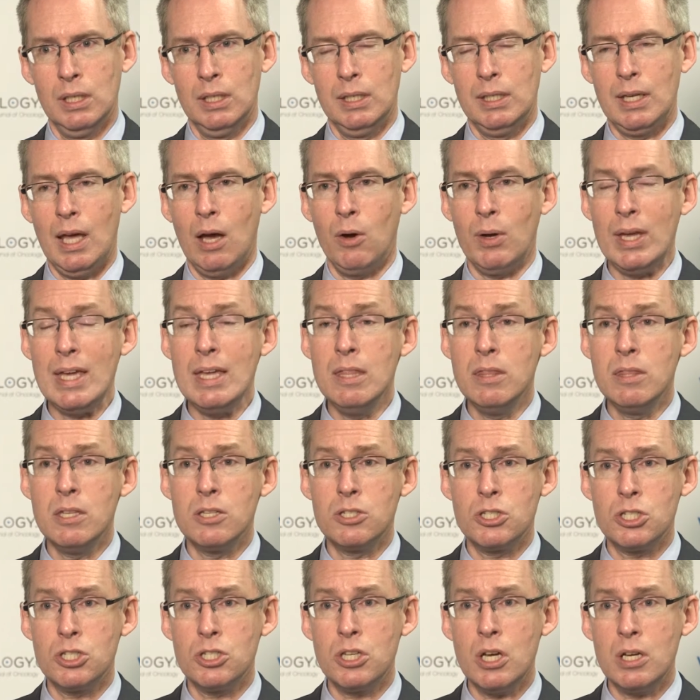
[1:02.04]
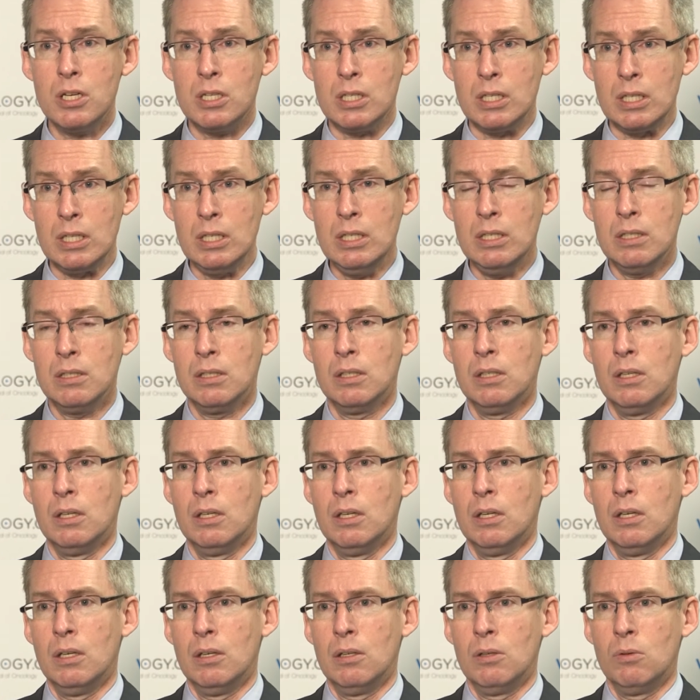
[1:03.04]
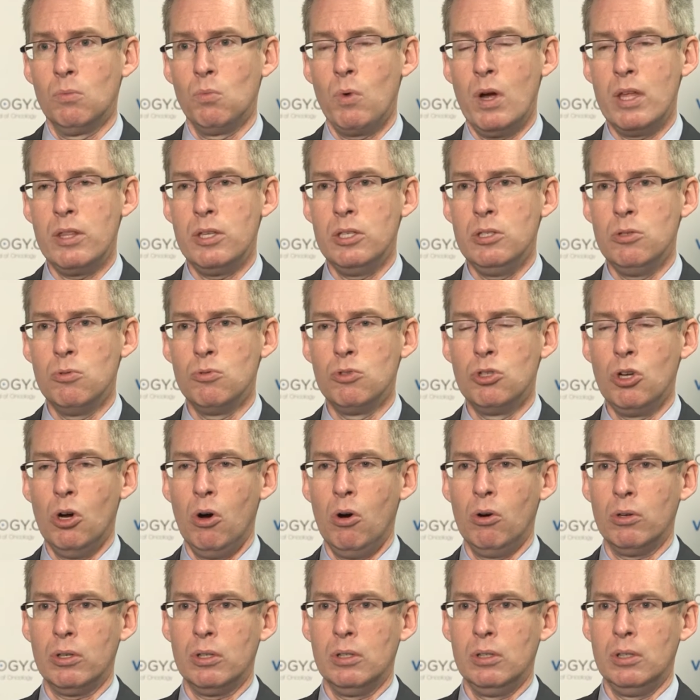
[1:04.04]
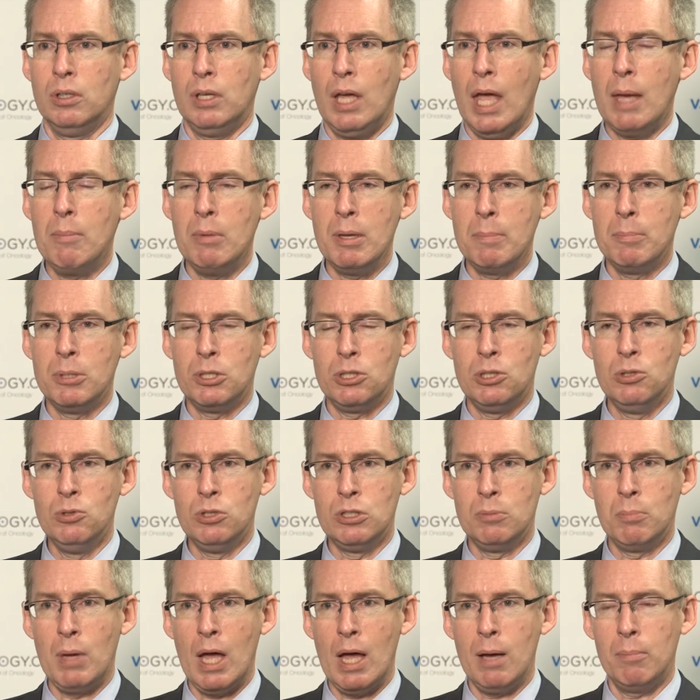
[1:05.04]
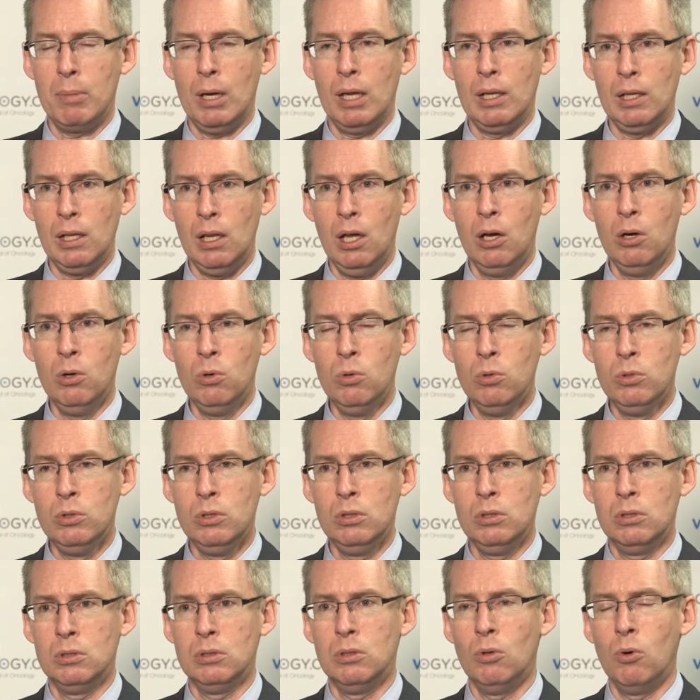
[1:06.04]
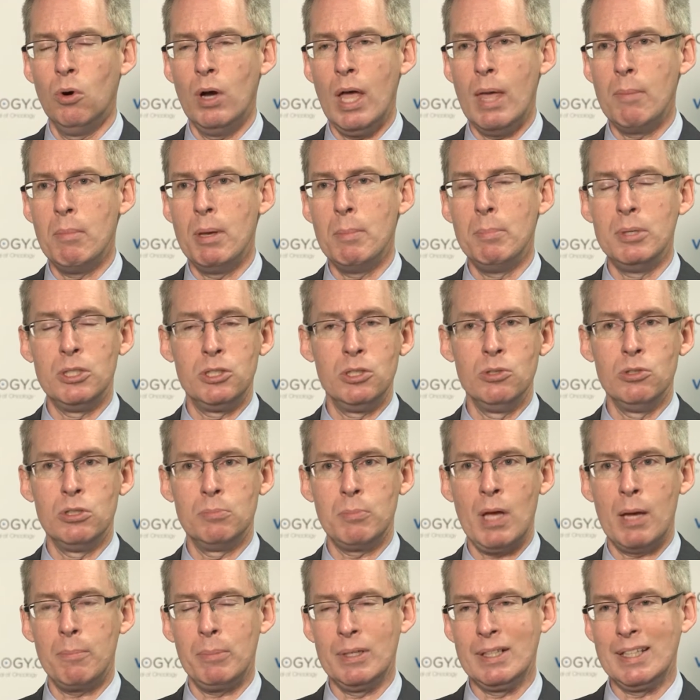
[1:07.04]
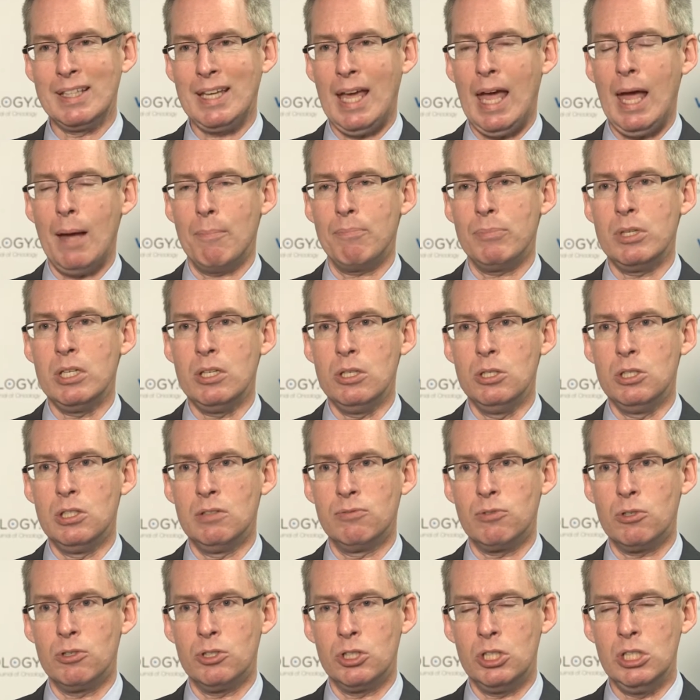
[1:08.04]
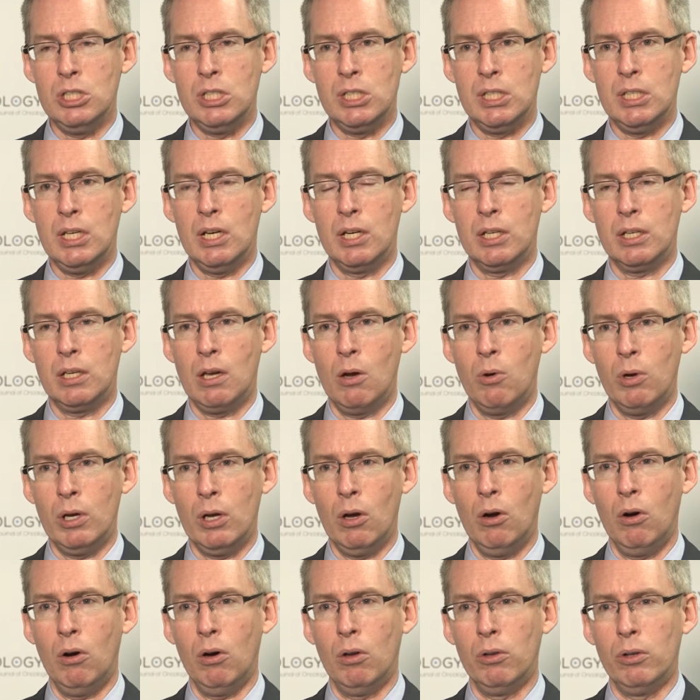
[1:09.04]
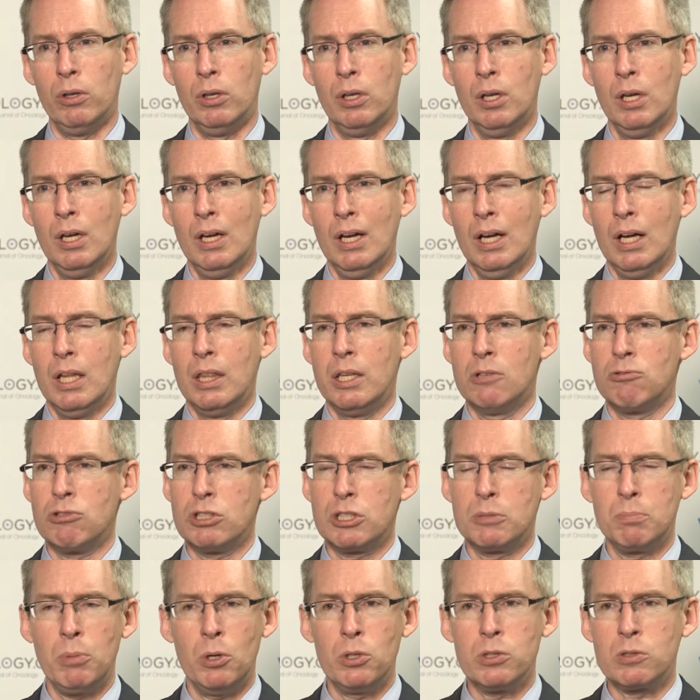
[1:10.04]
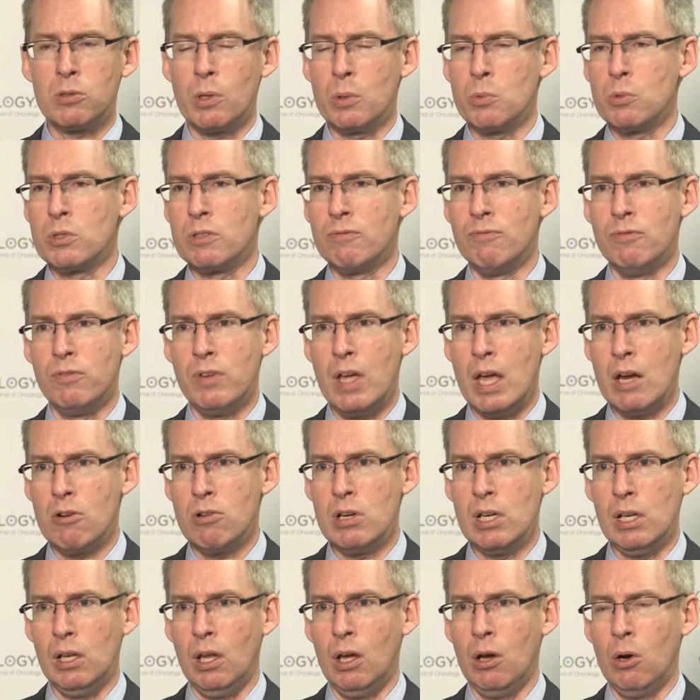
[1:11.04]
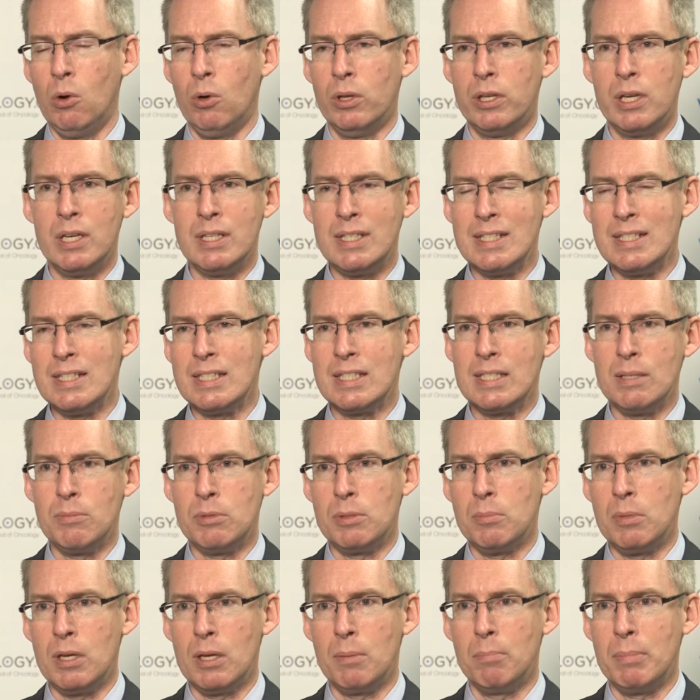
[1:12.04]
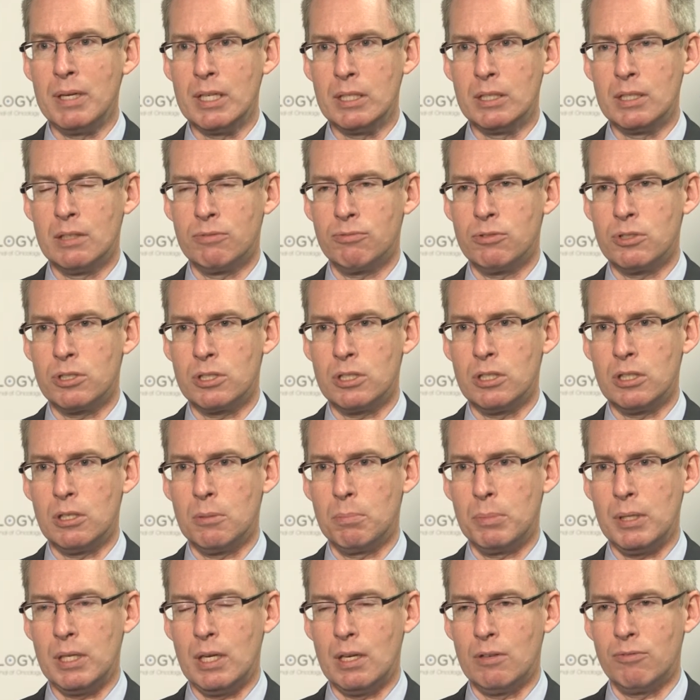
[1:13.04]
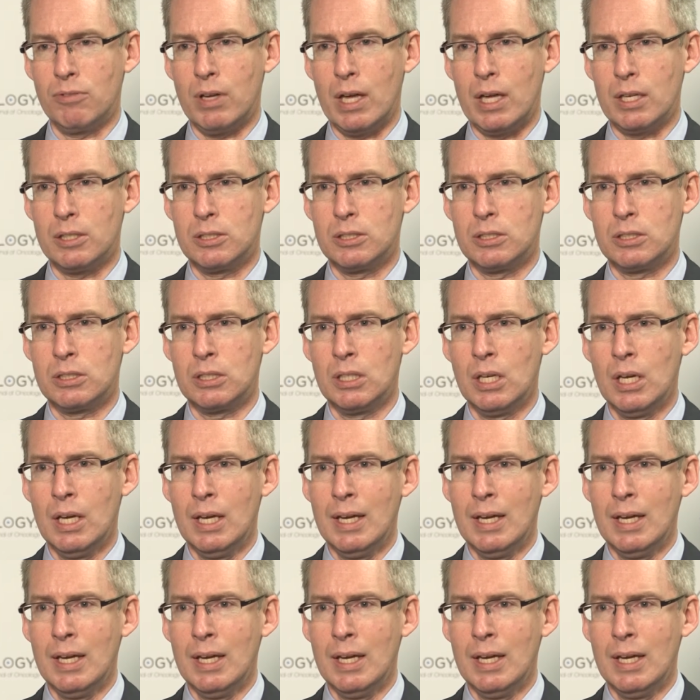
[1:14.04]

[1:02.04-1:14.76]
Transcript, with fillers: Now, in the study, whether you got emibetuzumab alone or emibetuzumab and kept the E G F R T K I going on, the response rate was very low and there didn't seem to be a big difference in the P F S.